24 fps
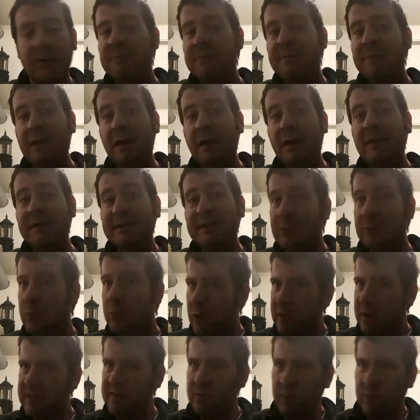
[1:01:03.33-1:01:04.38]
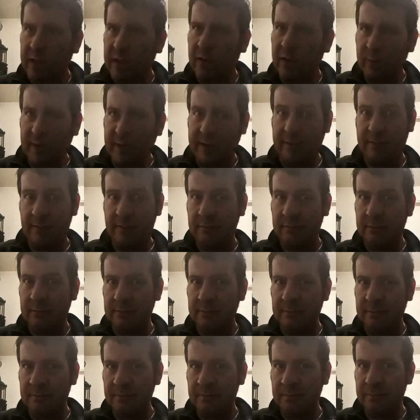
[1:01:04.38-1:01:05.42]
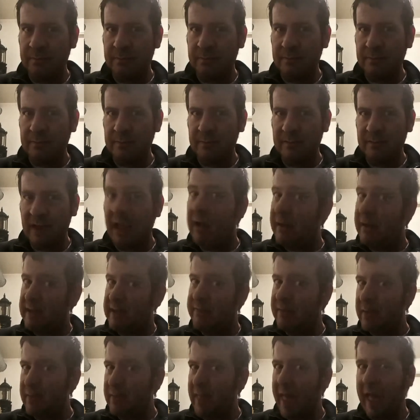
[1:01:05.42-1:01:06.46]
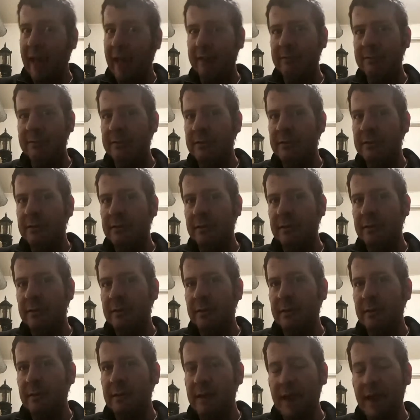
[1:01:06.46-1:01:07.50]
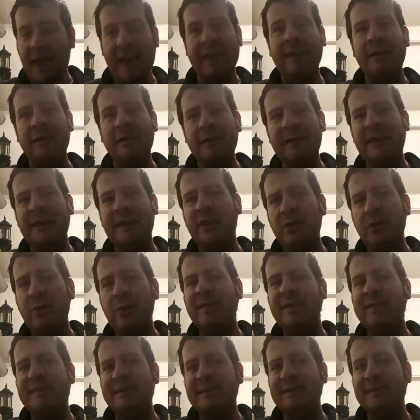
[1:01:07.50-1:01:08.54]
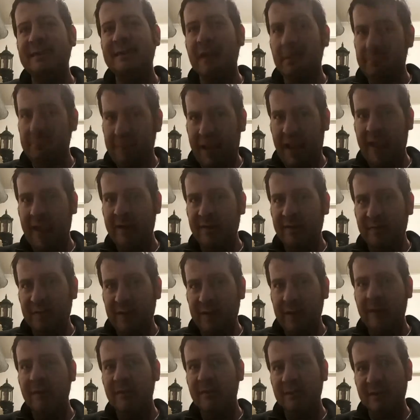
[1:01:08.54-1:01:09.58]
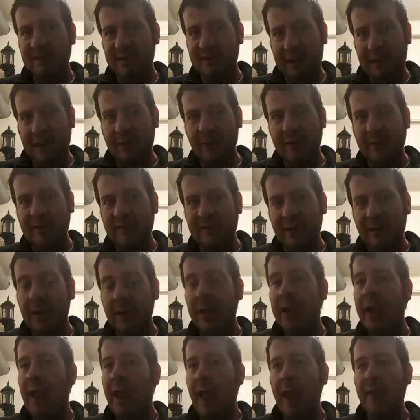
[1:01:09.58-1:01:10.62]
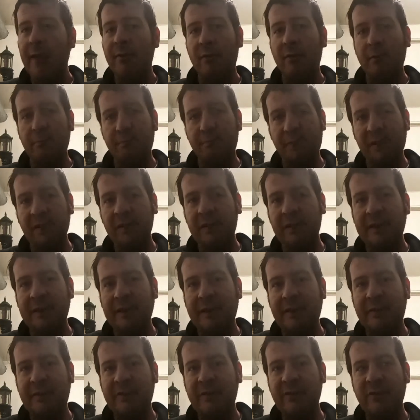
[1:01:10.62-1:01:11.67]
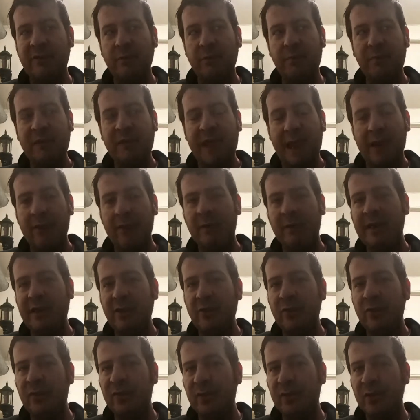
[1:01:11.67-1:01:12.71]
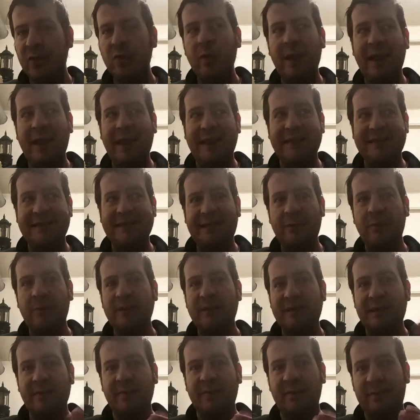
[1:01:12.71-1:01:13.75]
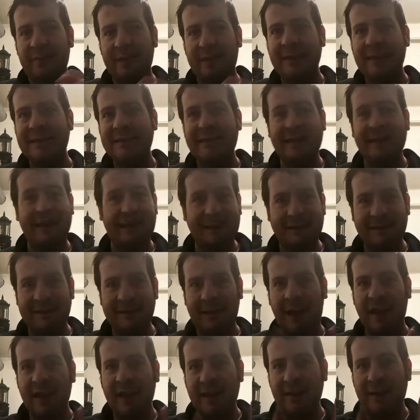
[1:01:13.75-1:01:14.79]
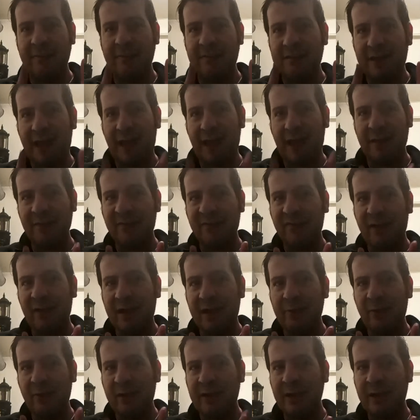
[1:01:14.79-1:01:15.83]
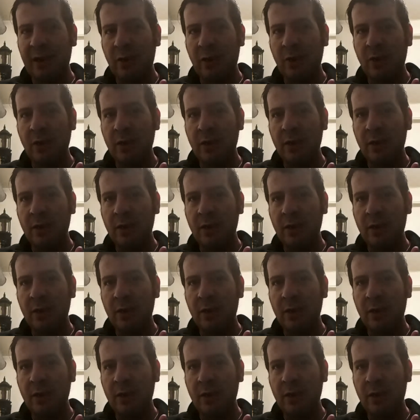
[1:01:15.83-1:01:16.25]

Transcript: because it was well written. I'll give her that. Annalee Newitz's command of the English language and her ability to carry you through a sequence of events in a tight time frame window